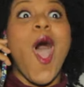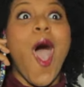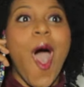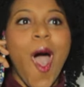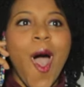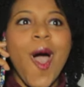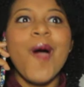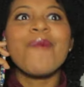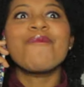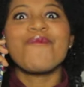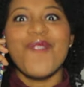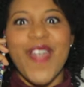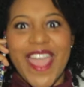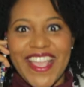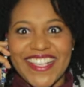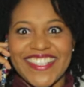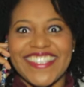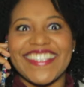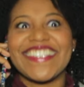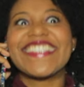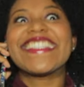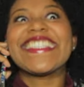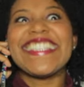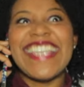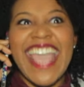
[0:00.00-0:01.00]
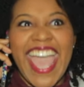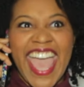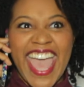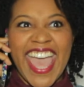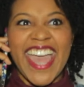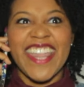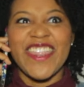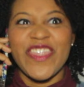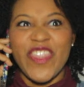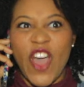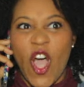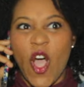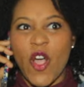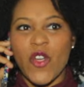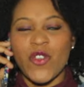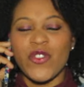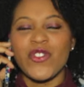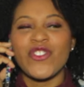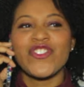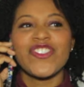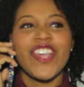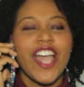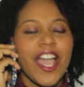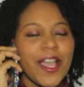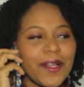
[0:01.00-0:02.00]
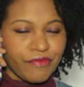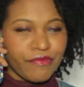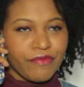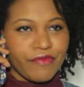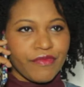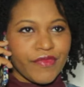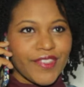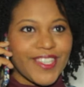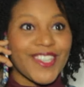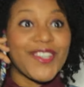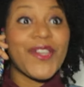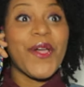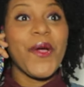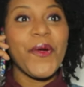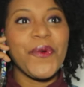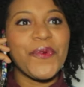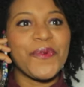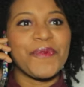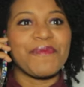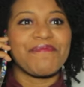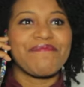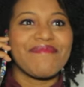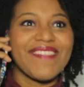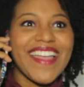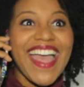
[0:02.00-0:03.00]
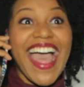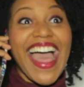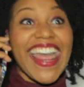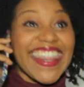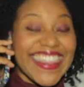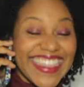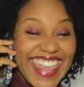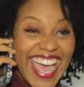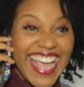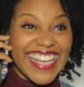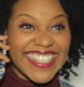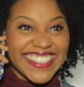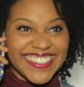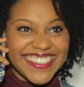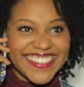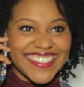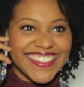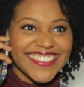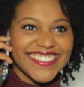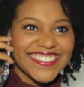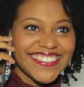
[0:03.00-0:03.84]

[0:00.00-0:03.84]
Armrests, yeah, those. Cool, thanks.